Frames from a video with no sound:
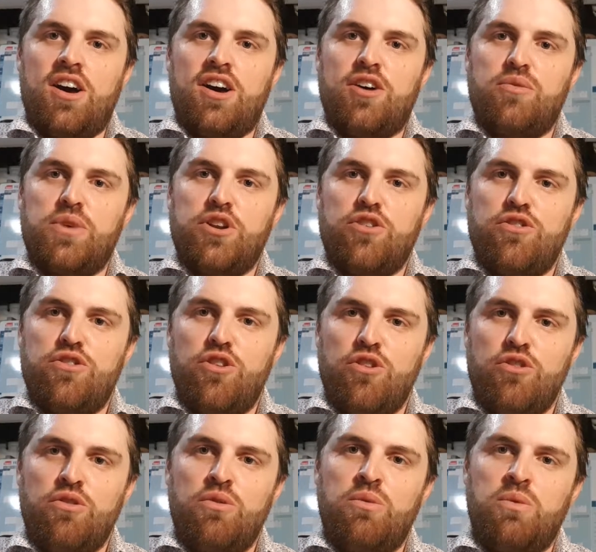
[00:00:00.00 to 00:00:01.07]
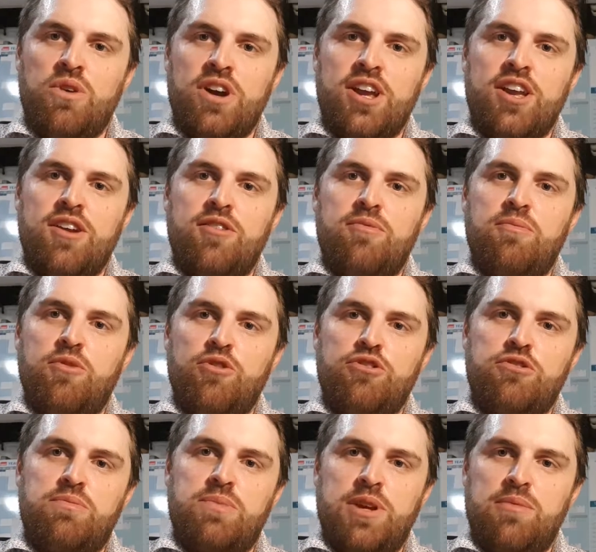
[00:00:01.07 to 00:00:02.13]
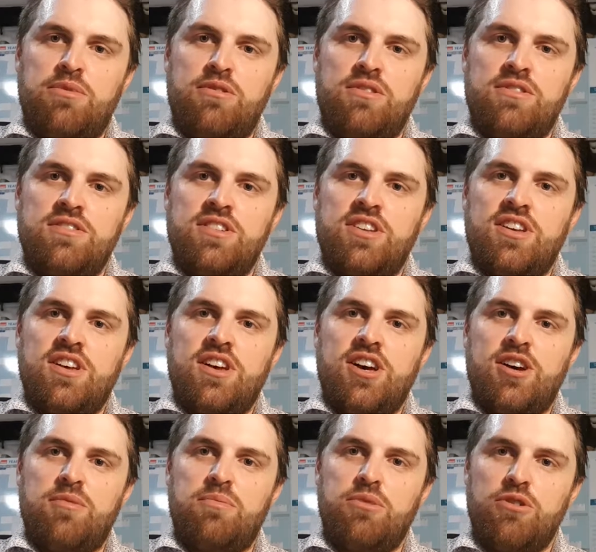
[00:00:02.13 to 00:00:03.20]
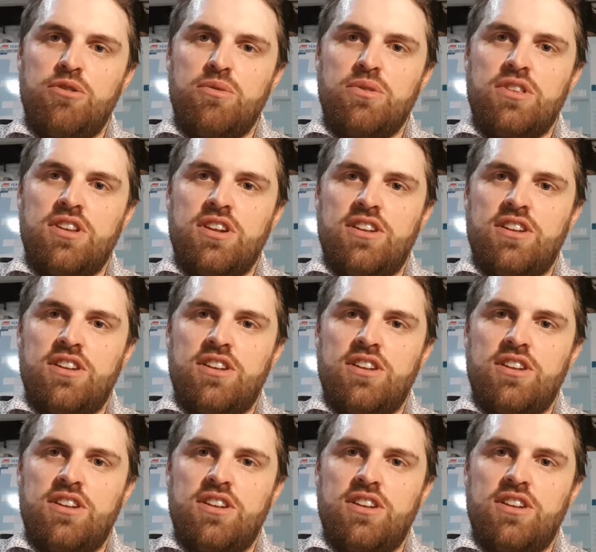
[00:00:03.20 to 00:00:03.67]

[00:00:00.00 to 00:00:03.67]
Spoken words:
We don't know why most people are born with it.